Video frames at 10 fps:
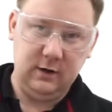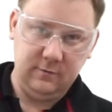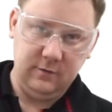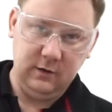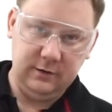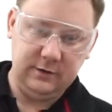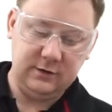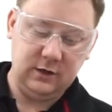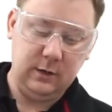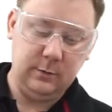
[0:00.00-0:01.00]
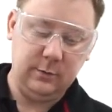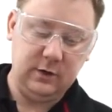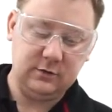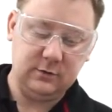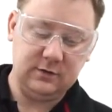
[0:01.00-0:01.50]
and feel in the chamber to
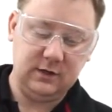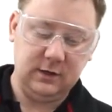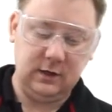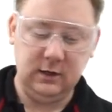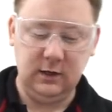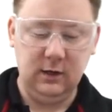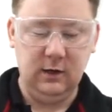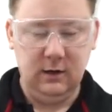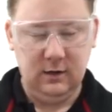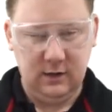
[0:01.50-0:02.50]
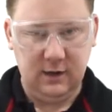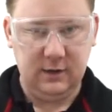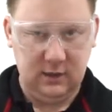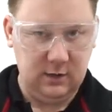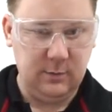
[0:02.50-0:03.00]
make sure there's nothing in there,
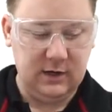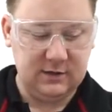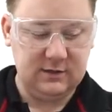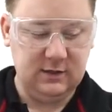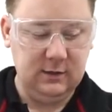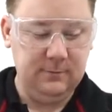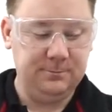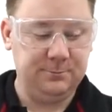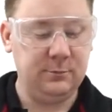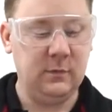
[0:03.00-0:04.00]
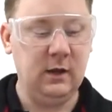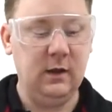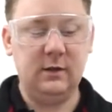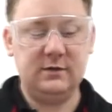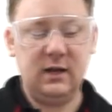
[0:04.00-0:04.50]
nothing in the magazine.
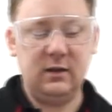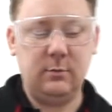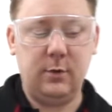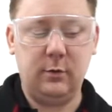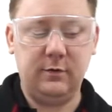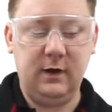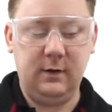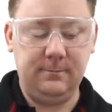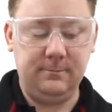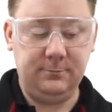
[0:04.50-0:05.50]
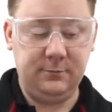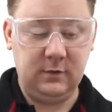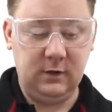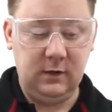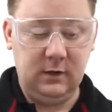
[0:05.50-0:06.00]
Take the bolt out.
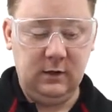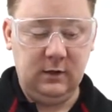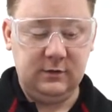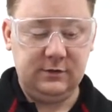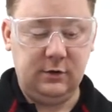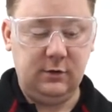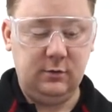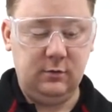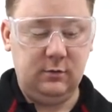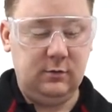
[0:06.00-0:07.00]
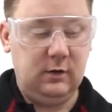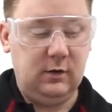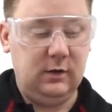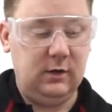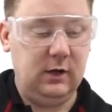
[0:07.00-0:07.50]
So
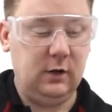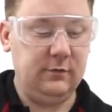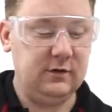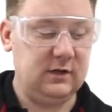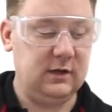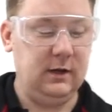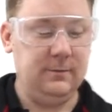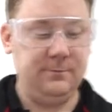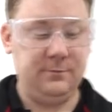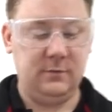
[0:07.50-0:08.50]
now obviously